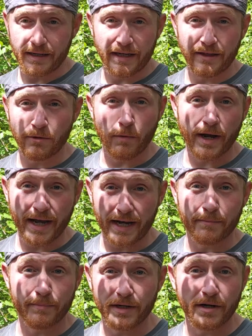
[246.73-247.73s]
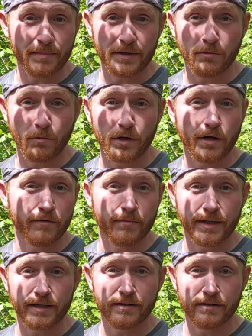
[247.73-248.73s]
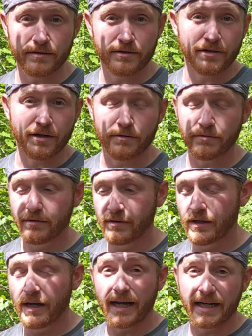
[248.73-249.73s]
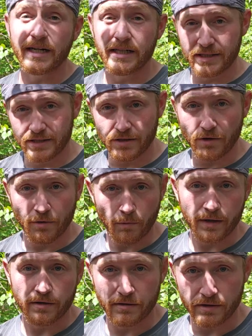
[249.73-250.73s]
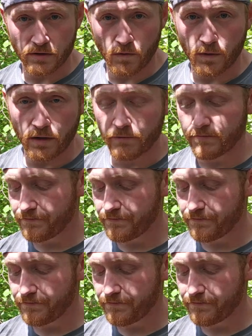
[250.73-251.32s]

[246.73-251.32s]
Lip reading: Either way, I can pick up either one of them, and I can at least know the weather that's going on.